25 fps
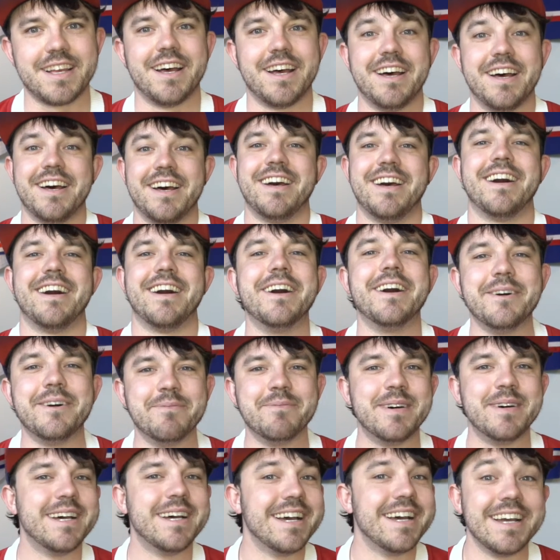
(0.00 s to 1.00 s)

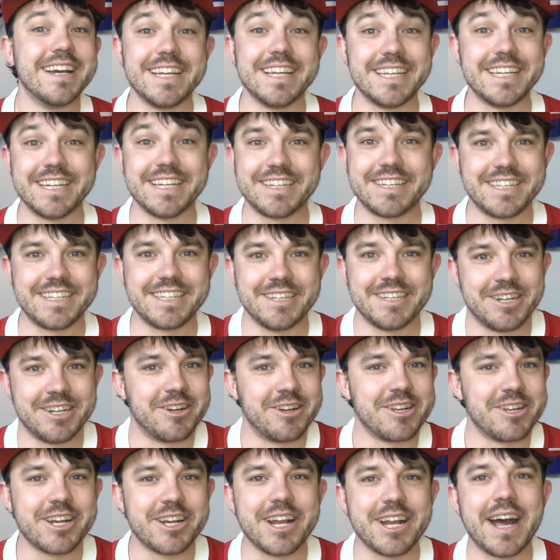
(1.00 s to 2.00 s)
you're
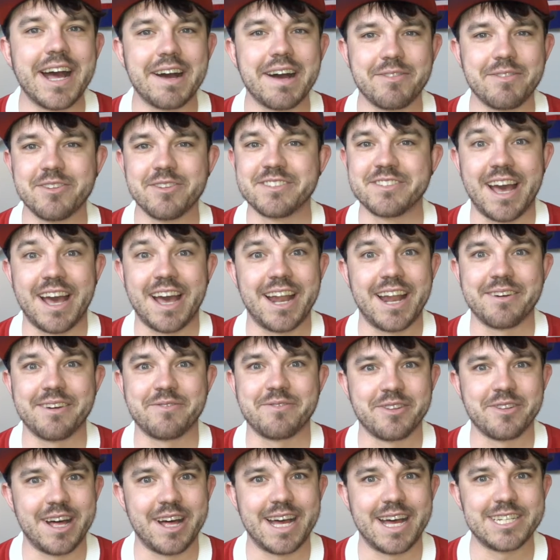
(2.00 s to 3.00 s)
gonna have those kind of
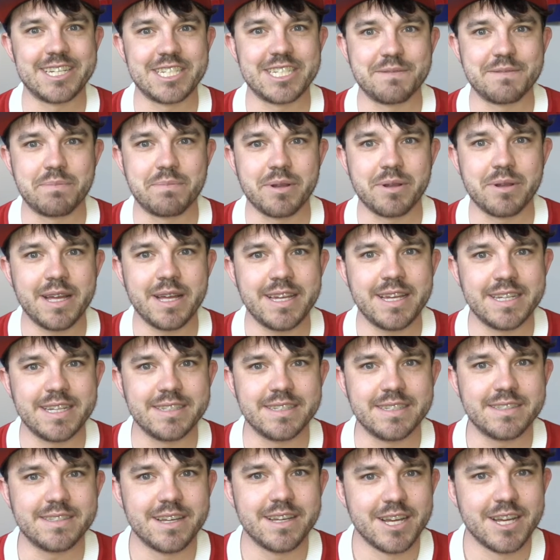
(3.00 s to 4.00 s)
flashy plays,
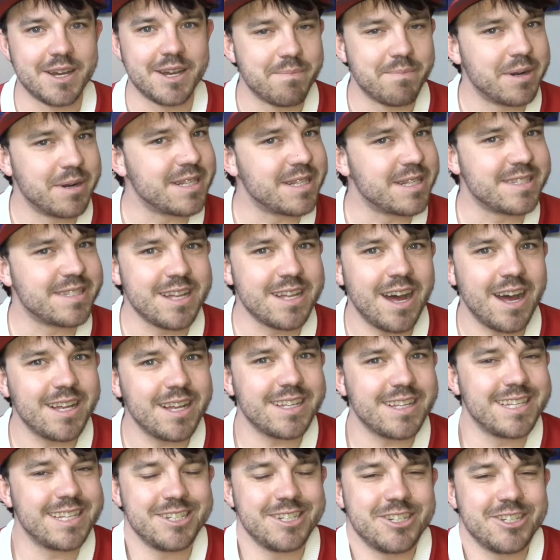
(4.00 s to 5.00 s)
but it's not.
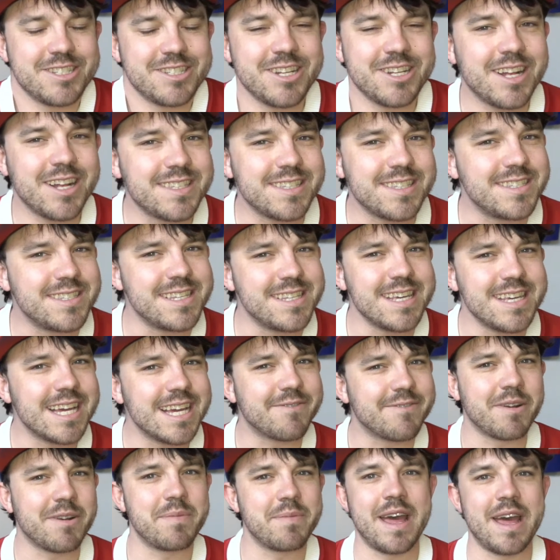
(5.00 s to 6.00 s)
You're just not seeing it
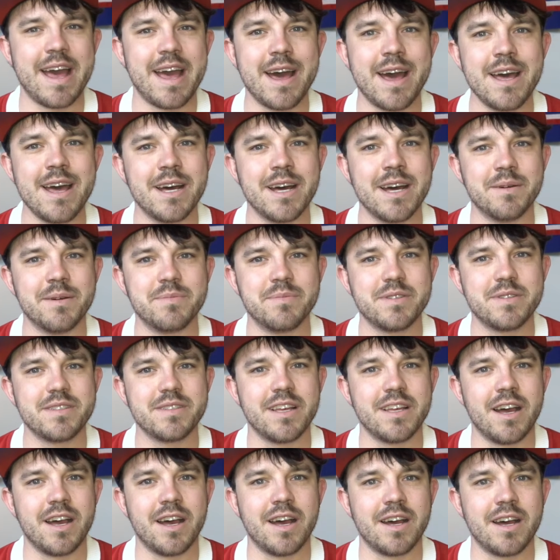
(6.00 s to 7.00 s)
from the Habs.
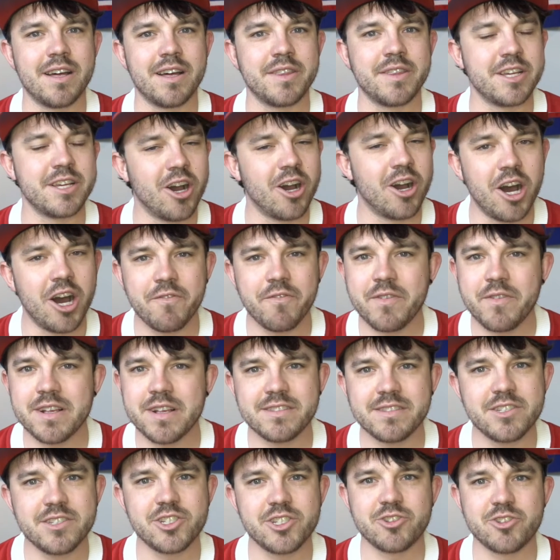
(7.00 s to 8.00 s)
The offense
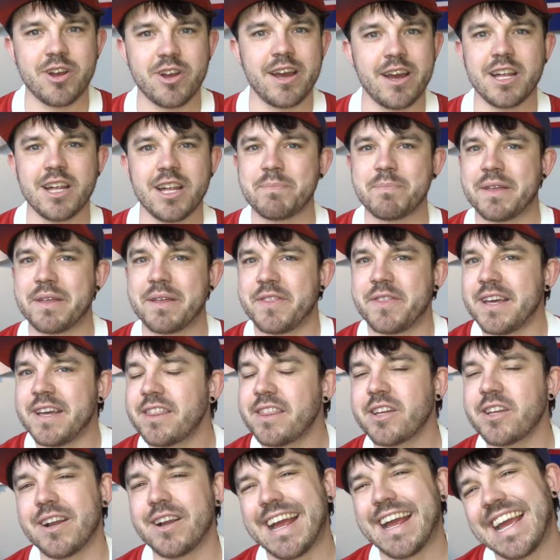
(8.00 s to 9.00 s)
is dried up. I think
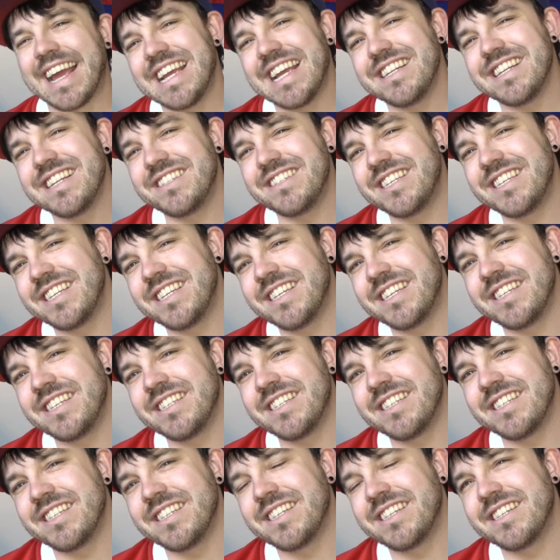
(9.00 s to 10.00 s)
they're
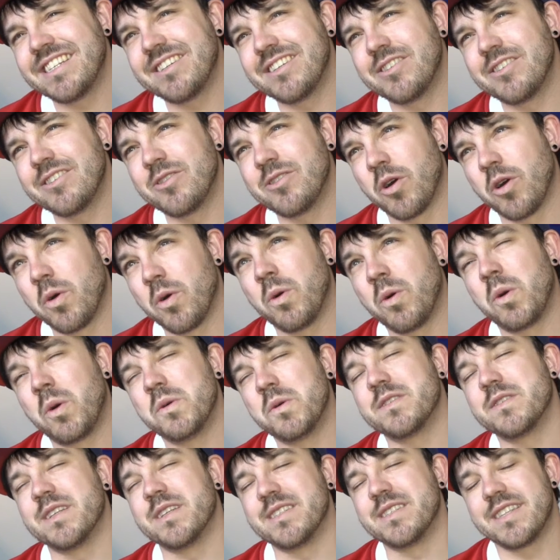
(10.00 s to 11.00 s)
18 goals
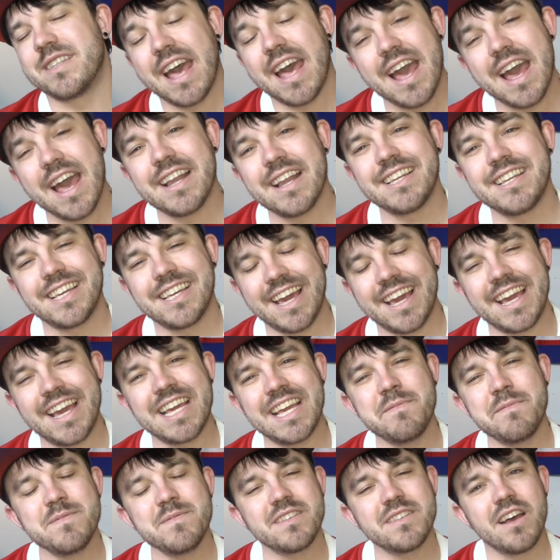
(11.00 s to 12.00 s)
in 10
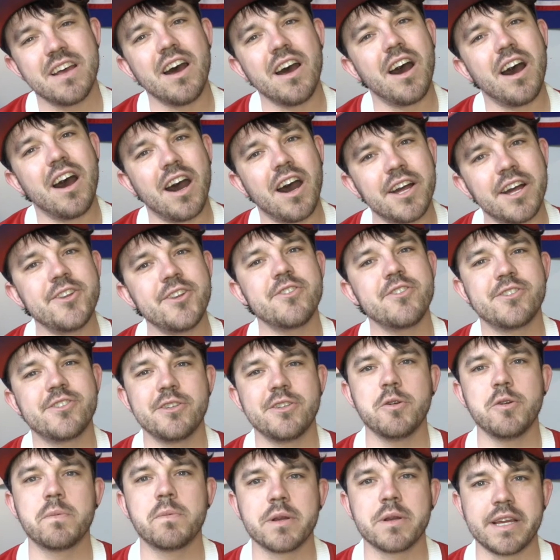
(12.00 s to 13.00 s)
games, under 2
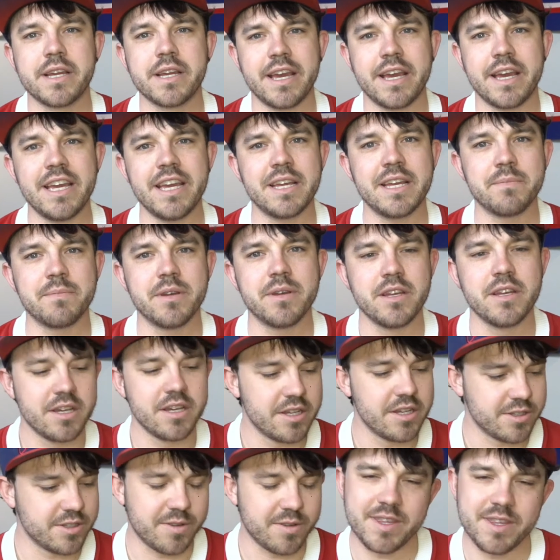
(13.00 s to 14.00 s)
per game.
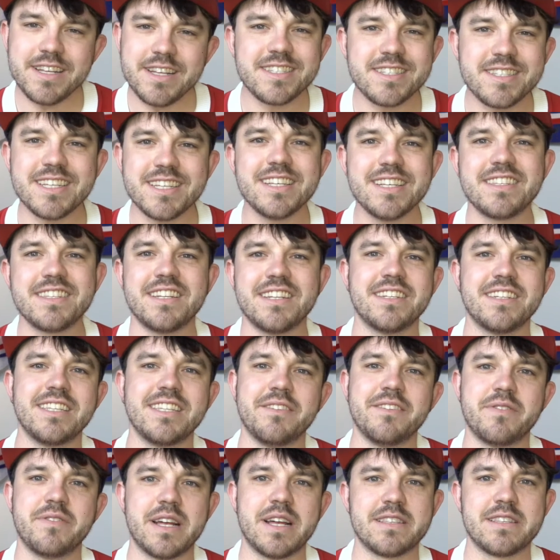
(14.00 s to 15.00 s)
So this isn't a
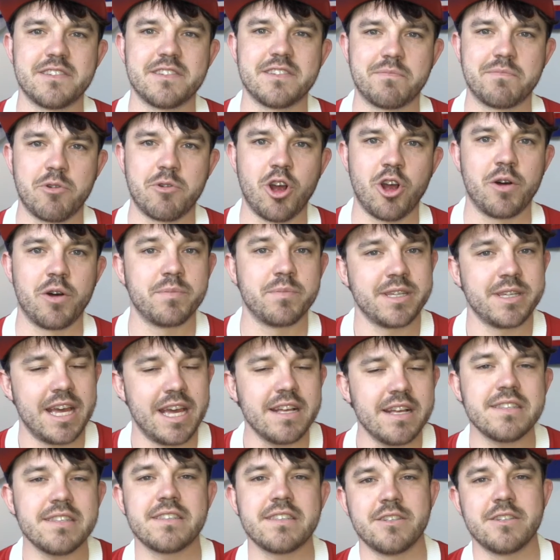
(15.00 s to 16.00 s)
defensive problem.
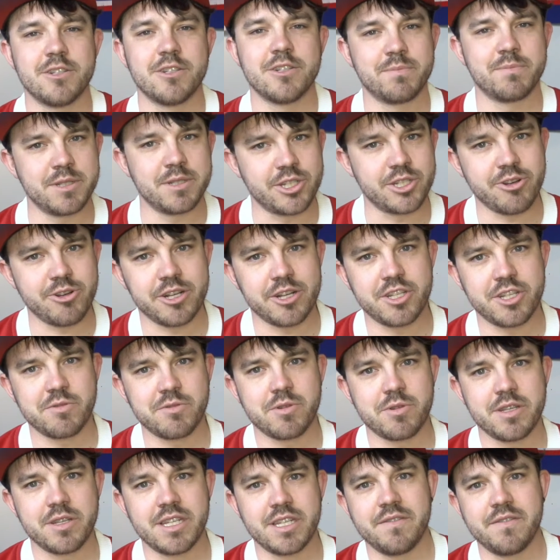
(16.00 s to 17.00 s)
Yes, there's been stretches where
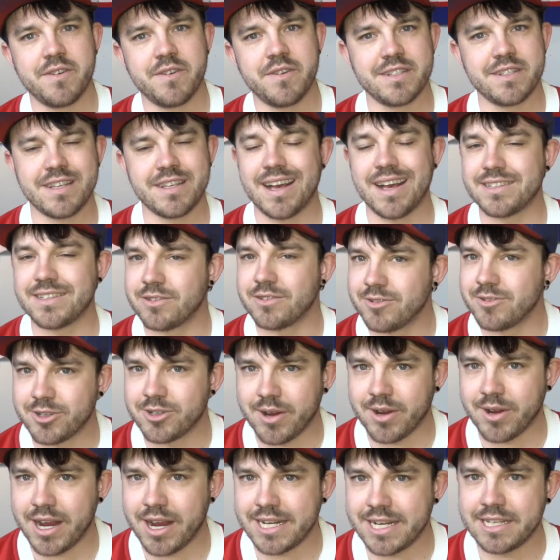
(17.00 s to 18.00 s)
the defense hasn't looked
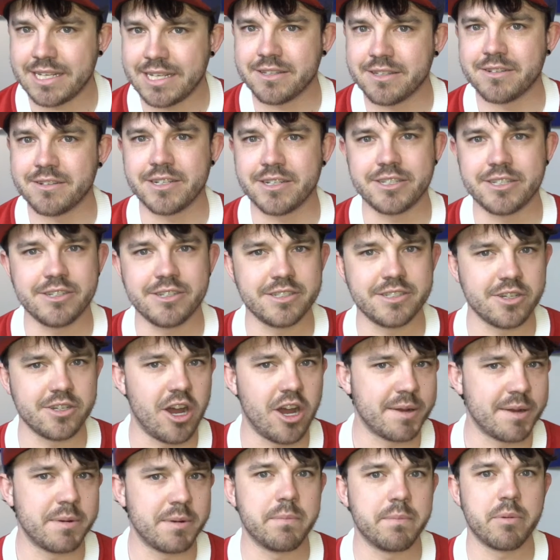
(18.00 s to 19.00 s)
great either, and you can talk
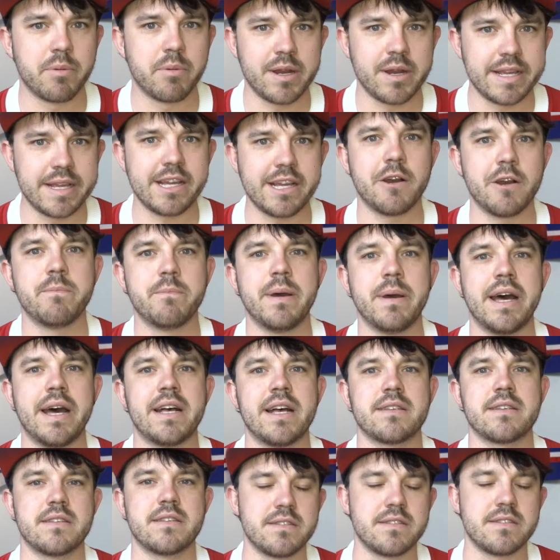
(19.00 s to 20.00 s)
about breakout
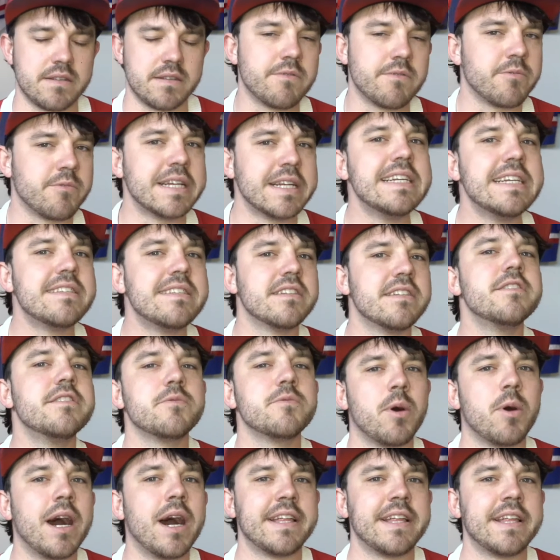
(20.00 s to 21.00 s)
passes and reasons
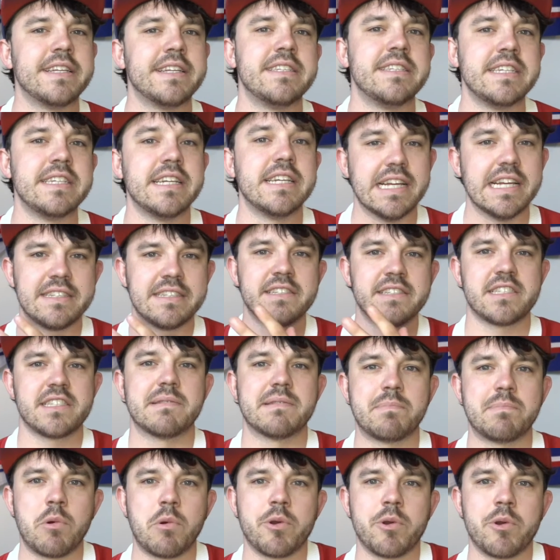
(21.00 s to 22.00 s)
why the D isn't
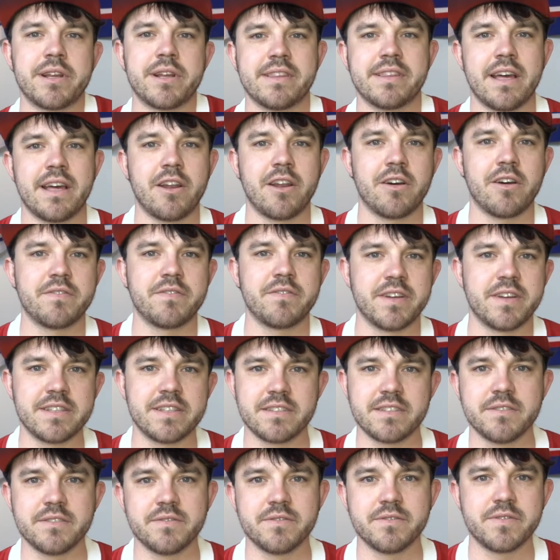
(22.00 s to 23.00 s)
supporting that offensive